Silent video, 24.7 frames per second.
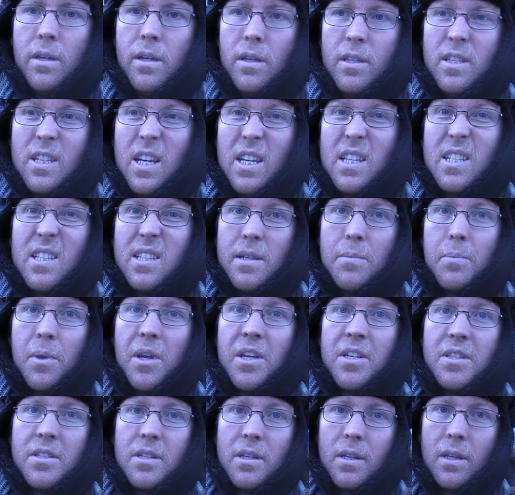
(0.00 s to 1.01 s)
Tests it
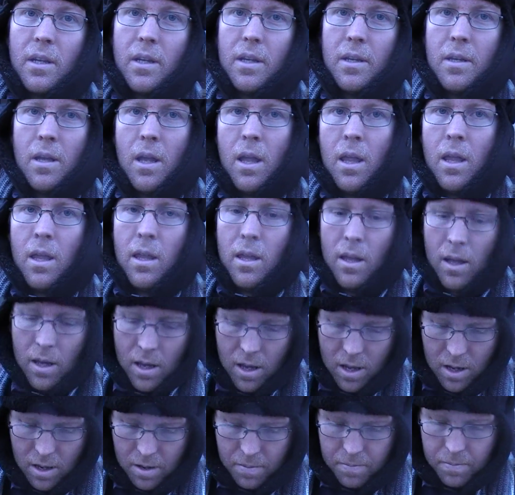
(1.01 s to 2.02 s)
basically.
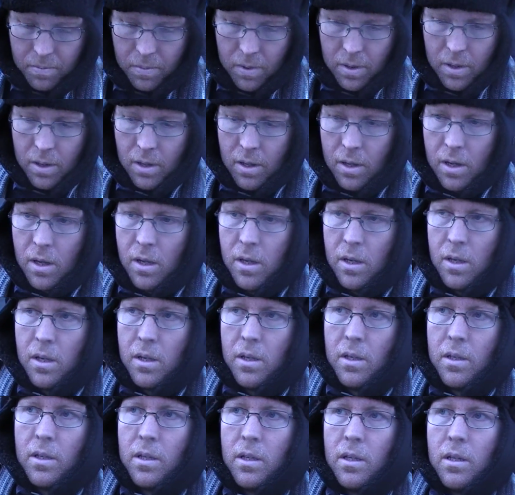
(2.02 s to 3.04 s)
Uh,
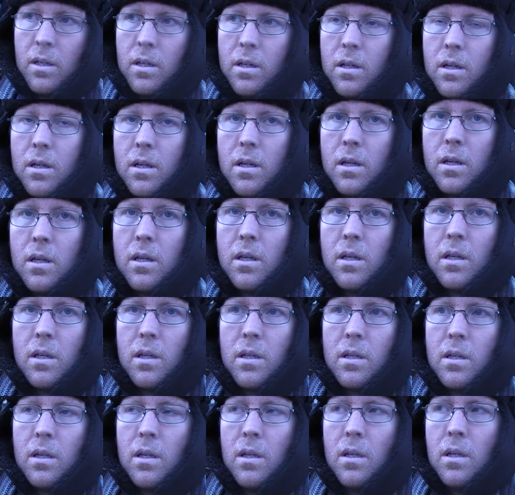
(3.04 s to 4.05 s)
who was the writer,
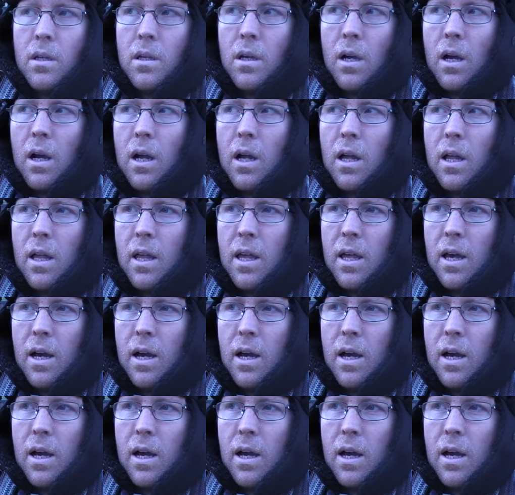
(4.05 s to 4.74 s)
Do know? Can you remember the writer?